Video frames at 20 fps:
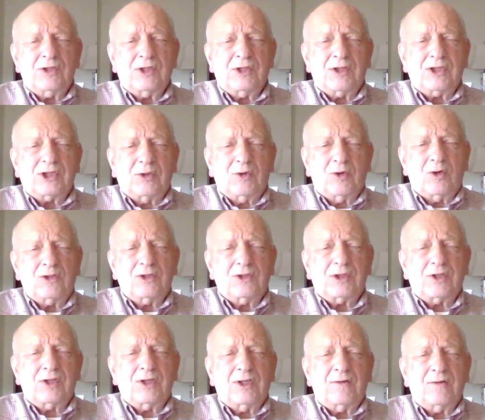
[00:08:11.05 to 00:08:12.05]
the stores
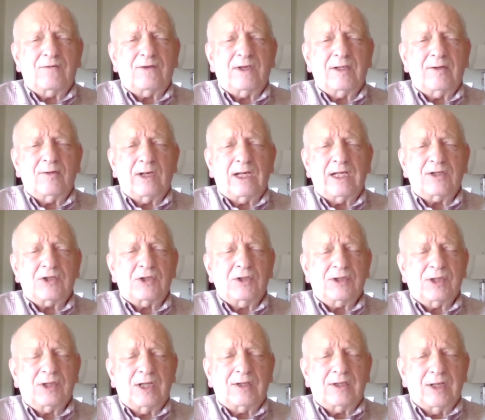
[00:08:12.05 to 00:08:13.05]

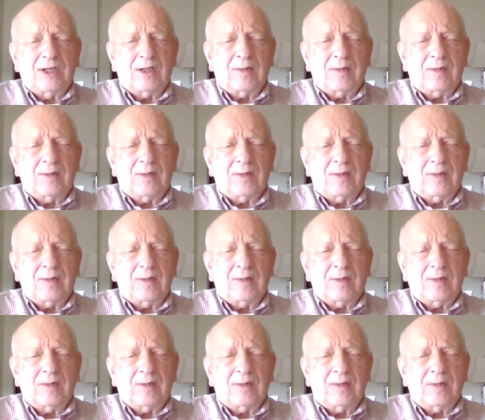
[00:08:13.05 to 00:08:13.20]
configurations that the